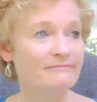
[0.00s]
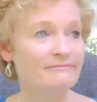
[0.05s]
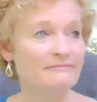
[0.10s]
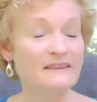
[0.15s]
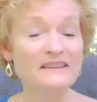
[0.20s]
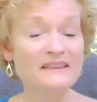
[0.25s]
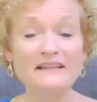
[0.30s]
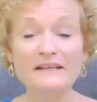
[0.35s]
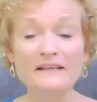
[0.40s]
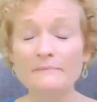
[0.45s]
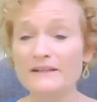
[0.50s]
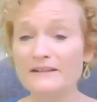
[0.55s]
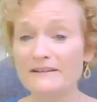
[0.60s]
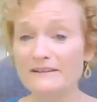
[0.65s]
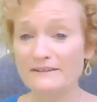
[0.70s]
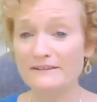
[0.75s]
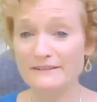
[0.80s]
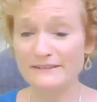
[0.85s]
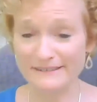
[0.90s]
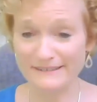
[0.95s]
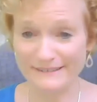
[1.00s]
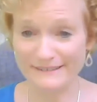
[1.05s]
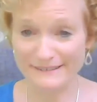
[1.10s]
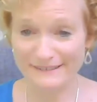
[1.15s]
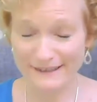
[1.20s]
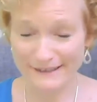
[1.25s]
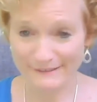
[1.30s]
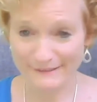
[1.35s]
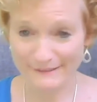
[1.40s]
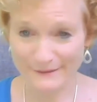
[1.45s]
limited
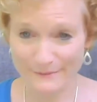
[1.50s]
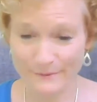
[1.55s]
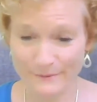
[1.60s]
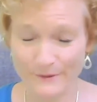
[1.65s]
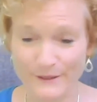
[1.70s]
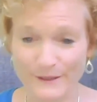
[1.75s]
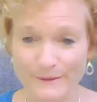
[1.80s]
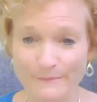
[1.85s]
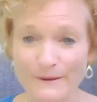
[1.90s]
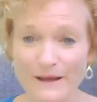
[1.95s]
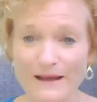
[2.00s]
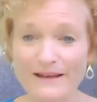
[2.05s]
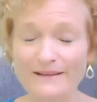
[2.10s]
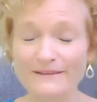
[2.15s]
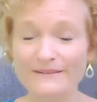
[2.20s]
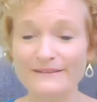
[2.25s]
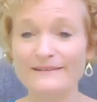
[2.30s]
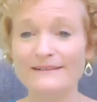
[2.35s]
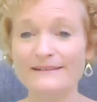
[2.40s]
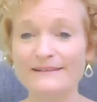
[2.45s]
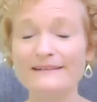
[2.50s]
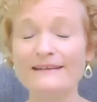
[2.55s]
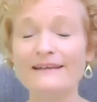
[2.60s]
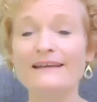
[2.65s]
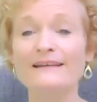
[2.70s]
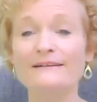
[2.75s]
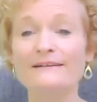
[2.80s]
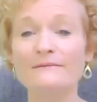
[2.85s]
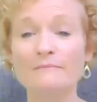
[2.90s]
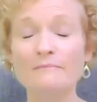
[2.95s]
success, to put it mildly, to
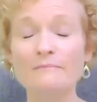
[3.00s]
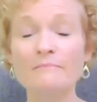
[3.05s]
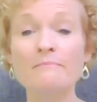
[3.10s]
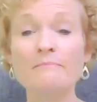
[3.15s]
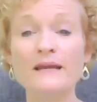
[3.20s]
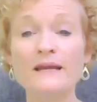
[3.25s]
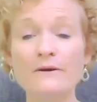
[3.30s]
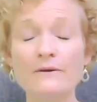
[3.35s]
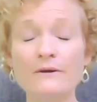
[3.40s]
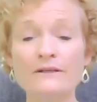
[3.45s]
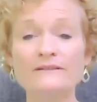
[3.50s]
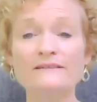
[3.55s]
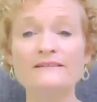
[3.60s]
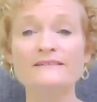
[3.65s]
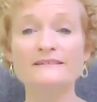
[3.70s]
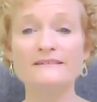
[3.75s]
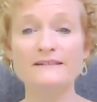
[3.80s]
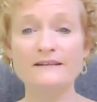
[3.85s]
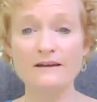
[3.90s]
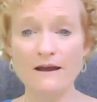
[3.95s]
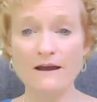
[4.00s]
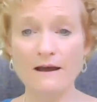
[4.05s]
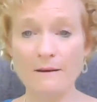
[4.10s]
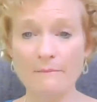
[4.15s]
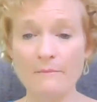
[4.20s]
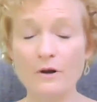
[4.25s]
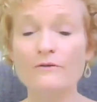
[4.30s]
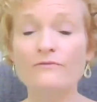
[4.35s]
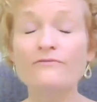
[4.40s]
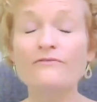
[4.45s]
get parents to
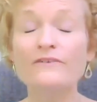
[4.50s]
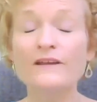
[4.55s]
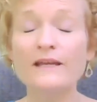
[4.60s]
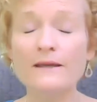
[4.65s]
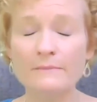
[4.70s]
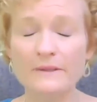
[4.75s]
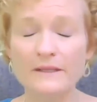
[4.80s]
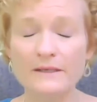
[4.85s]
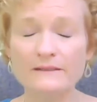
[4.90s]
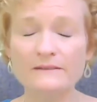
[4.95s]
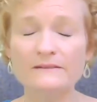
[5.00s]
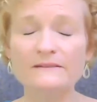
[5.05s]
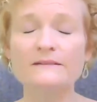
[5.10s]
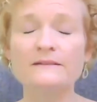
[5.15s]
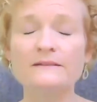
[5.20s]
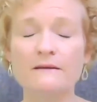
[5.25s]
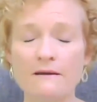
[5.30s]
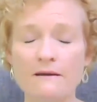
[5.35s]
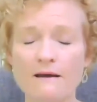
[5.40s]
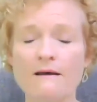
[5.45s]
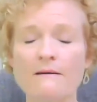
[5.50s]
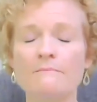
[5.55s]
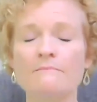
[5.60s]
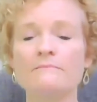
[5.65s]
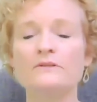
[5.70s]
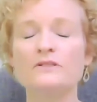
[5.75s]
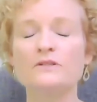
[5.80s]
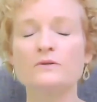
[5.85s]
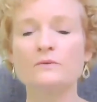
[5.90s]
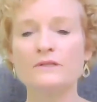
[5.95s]
come or families to come to
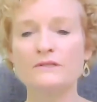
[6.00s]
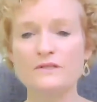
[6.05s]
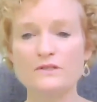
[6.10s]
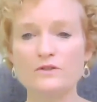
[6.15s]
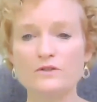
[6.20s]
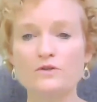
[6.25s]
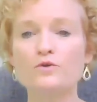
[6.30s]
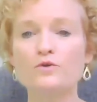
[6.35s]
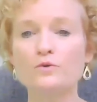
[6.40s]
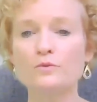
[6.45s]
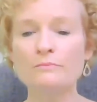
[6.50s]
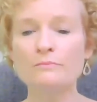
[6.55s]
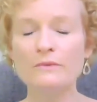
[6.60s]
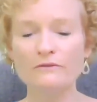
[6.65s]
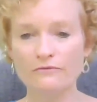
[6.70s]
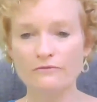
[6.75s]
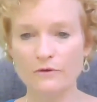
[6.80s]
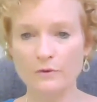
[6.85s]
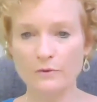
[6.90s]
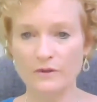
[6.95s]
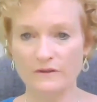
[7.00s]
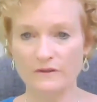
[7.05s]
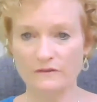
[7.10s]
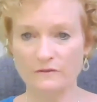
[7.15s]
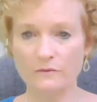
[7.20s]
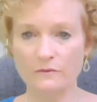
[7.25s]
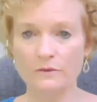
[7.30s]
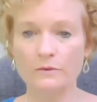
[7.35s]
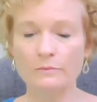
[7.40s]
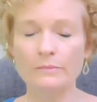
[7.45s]
a Zoom focus
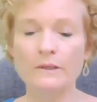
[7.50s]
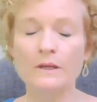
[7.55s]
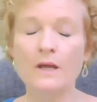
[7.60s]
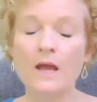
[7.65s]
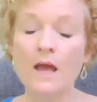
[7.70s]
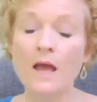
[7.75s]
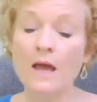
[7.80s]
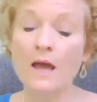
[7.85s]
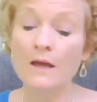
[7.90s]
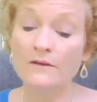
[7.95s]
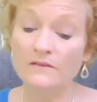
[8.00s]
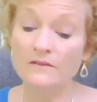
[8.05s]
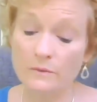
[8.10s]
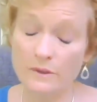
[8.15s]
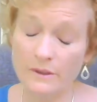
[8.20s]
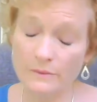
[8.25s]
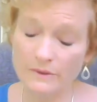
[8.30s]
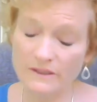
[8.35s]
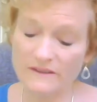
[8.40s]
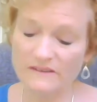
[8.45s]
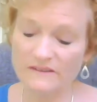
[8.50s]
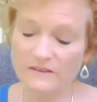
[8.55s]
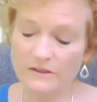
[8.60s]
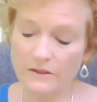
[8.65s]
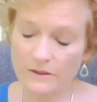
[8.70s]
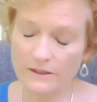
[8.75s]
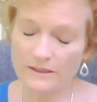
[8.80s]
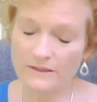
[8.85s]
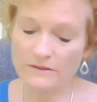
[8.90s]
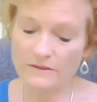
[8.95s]
group. So what we
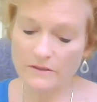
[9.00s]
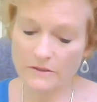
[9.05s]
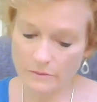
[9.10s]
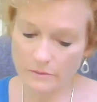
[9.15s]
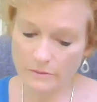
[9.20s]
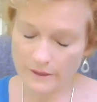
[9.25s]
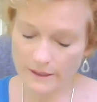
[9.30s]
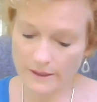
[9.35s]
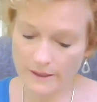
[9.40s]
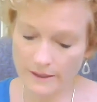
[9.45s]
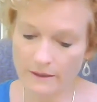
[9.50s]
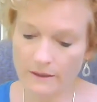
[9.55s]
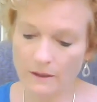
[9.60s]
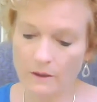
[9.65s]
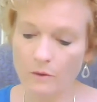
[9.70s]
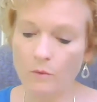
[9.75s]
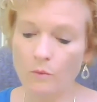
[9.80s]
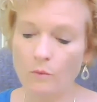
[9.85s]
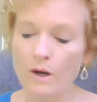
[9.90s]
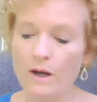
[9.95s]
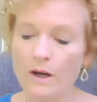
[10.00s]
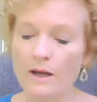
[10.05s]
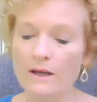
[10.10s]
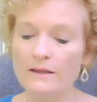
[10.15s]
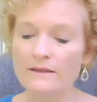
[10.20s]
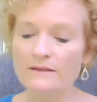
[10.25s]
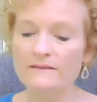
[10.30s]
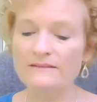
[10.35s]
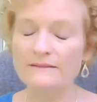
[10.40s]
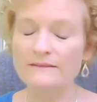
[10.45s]
started doing
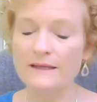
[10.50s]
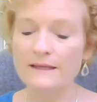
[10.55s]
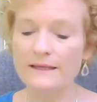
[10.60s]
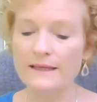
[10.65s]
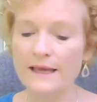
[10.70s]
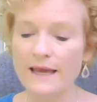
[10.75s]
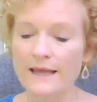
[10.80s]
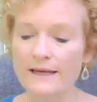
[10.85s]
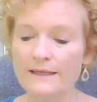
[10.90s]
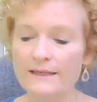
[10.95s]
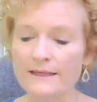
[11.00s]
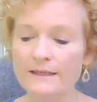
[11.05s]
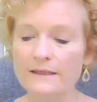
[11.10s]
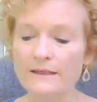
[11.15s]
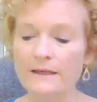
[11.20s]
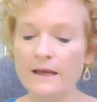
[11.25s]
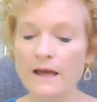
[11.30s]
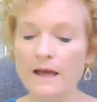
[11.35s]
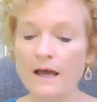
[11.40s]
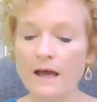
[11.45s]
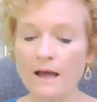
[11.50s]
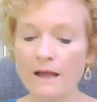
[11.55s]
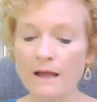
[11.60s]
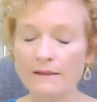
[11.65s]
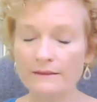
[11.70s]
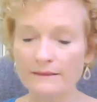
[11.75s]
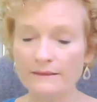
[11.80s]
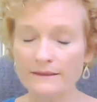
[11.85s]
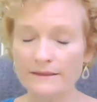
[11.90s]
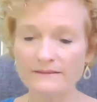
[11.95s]
was getting a
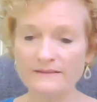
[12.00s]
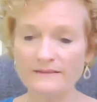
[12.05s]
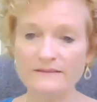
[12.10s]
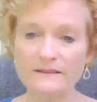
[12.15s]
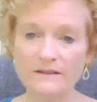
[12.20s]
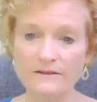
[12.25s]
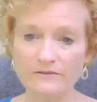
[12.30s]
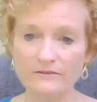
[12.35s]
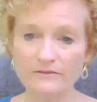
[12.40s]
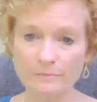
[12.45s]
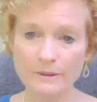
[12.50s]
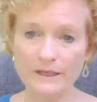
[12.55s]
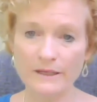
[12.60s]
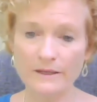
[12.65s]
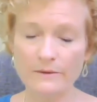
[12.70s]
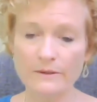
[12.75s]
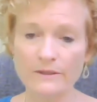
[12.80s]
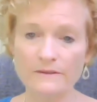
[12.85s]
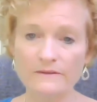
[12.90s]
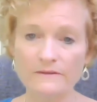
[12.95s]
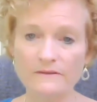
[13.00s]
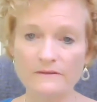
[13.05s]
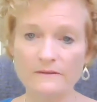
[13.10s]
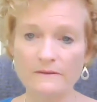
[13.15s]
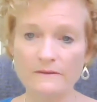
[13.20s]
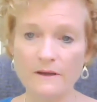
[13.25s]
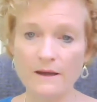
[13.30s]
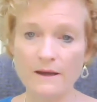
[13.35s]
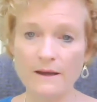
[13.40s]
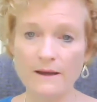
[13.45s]
list of
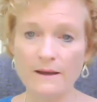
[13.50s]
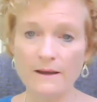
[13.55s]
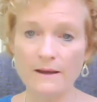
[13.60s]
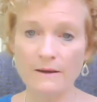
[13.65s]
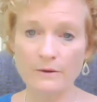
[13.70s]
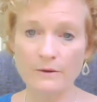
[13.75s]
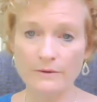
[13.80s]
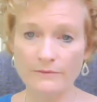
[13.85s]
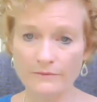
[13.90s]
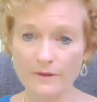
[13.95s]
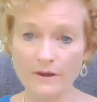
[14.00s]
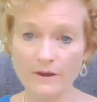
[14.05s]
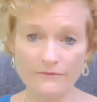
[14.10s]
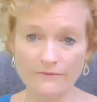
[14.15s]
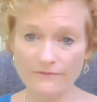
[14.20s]
parents or of